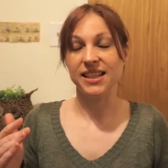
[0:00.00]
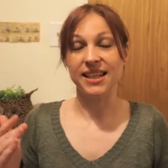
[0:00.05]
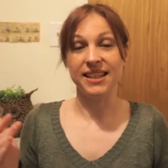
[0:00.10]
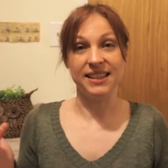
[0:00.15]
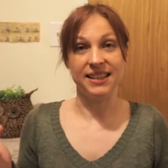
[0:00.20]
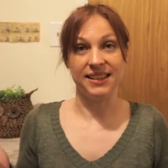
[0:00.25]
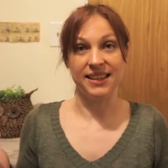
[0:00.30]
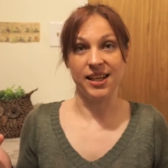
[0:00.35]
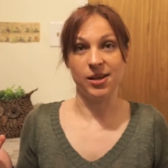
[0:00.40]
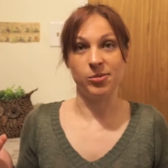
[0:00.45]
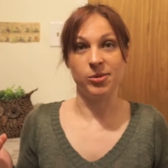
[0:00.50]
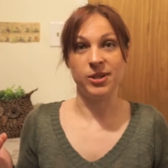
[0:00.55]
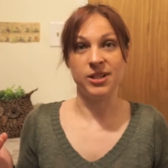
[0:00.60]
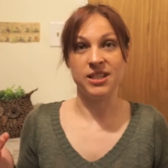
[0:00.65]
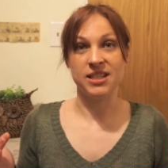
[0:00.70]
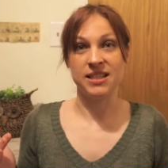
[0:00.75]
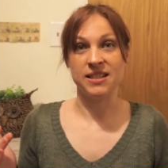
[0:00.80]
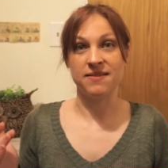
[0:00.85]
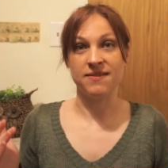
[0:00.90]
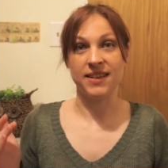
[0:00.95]
and the
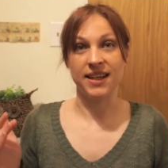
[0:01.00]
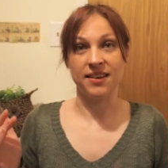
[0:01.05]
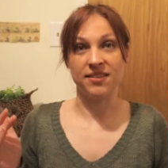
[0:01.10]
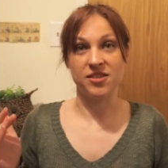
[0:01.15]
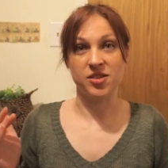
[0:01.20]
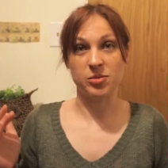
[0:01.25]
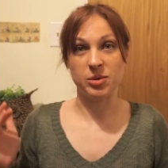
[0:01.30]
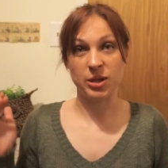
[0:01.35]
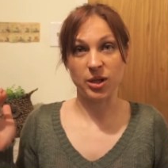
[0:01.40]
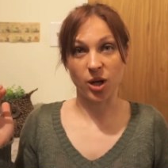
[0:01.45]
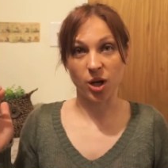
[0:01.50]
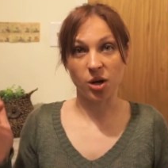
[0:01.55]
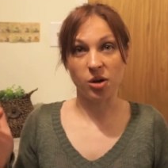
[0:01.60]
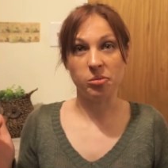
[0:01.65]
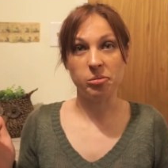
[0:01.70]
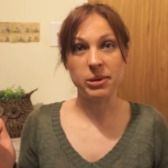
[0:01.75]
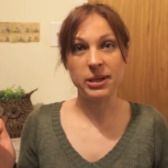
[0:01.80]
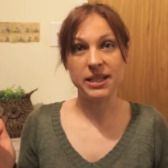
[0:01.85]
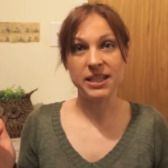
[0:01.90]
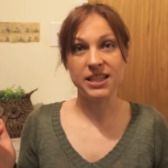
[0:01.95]
library doesn't even have to be
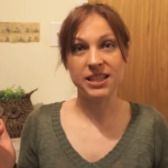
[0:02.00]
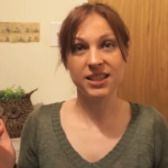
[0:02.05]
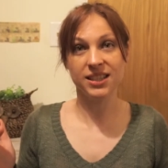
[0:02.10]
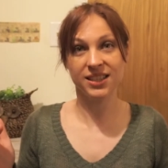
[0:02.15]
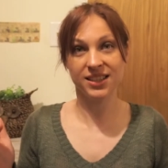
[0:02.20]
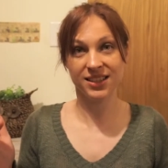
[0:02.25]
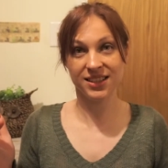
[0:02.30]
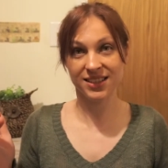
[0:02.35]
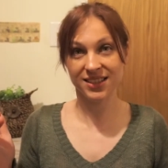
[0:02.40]
open.